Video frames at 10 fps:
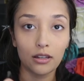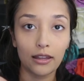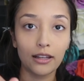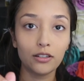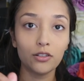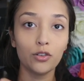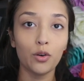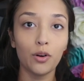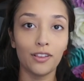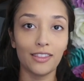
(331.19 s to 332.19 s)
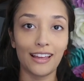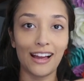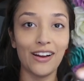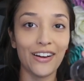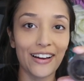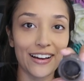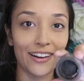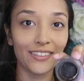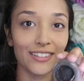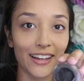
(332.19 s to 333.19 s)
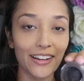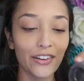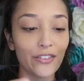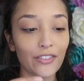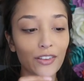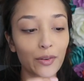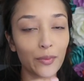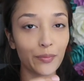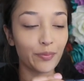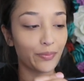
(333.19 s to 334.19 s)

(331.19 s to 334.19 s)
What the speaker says: I like to go on the outside of the